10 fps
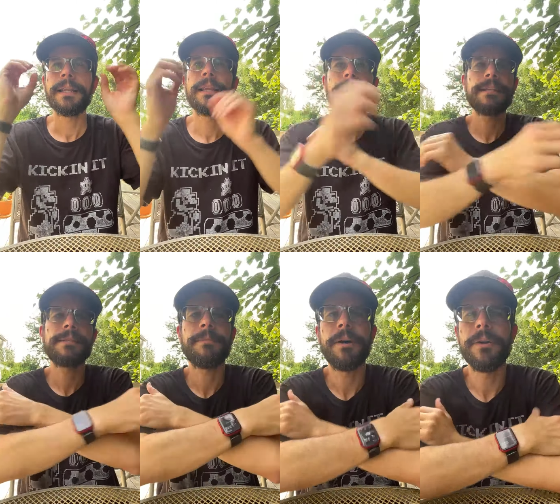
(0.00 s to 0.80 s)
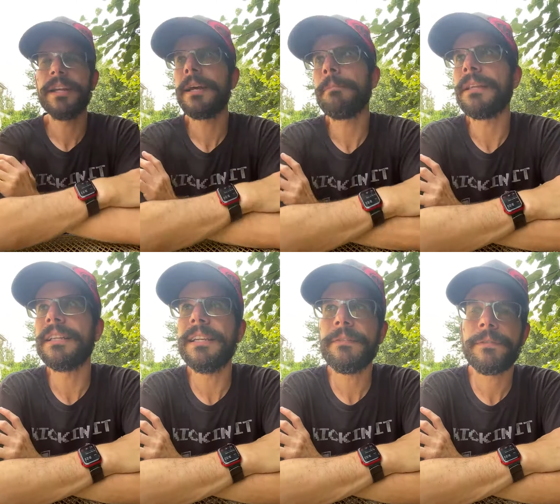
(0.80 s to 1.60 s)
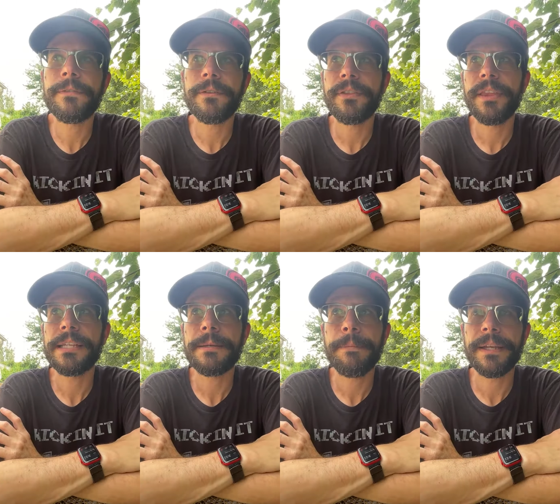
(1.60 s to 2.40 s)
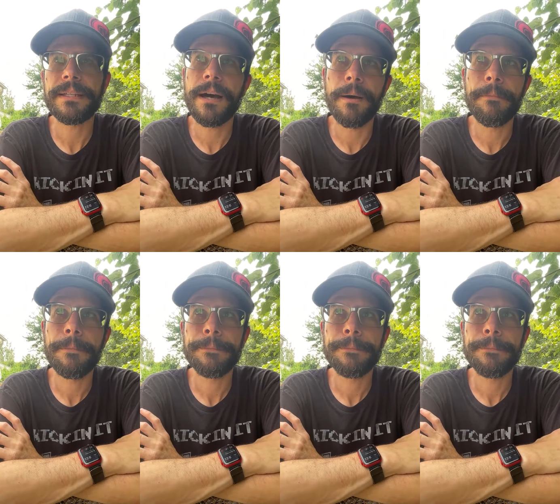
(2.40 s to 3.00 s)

That's about it, I believe, for things I picked up.